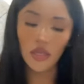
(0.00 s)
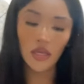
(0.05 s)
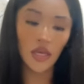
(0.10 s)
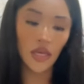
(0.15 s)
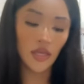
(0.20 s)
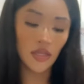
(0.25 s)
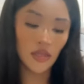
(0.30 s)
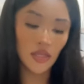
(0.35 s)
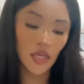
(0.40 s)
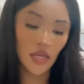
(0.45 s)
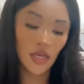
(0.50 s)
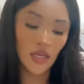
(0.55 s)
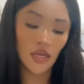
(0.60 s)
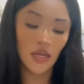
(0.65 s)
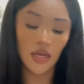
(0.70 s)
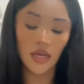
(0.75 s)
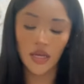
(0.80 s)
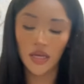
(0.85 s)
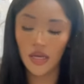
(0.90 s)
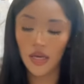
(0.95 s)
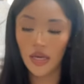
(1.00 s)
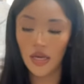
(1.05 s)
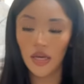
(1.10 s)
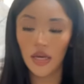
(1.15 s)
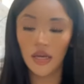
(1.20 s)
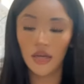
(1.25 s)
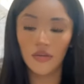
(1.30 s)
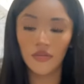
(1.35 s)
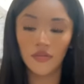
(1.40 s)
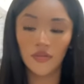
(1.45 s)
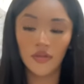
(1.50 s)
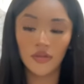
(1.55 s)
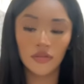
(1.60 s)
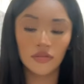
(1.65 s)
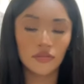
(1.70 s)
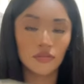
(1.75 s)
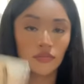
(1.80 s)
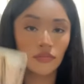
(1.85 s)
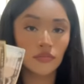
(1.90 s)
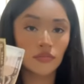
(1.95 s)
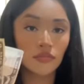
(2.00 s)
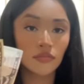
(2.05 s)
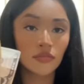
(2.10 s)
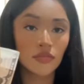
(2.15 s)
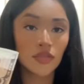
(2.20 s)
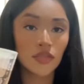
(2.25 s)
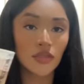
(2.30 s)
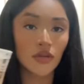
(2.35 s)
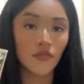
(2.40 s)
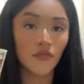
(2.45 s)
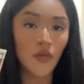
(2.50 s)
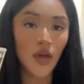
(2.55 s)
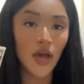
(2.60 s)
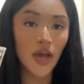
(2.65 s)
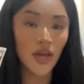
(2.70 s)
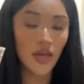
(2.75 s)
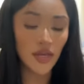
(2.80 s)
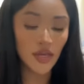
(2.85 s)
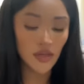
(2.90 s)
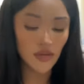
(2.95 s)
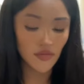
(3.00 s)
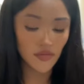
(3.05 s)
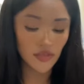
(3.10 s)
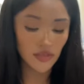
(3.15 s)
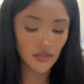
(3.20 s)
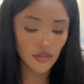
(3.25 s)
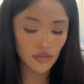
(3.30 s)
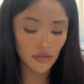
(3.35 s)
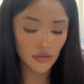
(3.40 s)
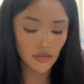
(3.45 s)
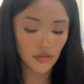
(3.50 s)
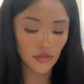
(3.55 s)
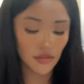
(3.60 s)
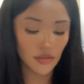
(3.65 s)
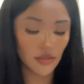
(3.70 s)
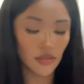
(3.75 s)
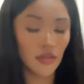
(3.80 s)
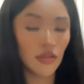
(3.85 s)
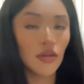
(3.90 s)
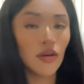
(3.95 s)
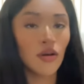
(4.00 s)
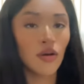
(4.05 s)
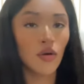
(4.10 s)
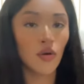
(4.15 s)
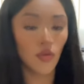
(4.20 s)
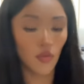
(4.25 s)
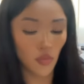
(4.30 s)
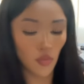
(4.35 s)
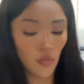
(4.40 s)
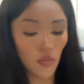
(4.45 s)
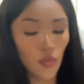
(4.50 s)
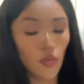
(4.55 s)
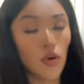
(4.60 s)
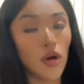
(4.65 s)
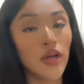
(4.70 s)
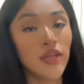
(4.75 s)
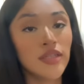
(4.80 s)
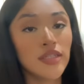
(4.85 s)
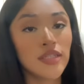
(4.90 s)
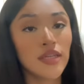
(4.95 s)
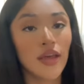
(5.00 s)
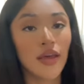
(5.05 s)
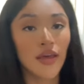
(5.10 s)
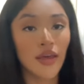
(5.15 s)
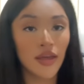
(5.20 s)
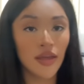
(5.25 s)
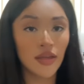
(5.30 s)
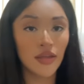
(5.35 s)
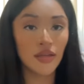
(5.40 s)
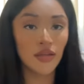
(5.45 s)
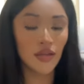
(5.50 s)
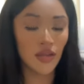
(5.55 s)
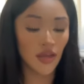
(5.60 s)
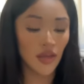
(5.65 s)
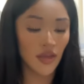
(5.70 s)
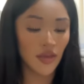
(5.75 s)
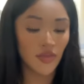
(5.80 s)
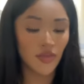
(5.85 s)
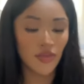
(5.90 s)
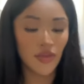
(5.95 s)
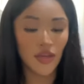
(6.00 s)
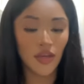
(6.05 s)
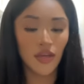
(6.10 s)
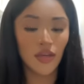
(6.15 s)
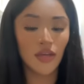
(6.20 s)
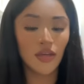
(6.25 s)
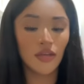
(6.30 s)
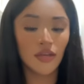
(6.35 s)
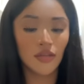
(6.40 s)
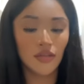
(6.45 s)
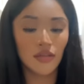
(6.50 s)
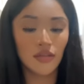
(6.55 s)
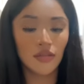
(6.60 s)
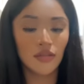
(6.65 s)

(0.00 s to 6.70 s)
And then I have some fives, 110, and then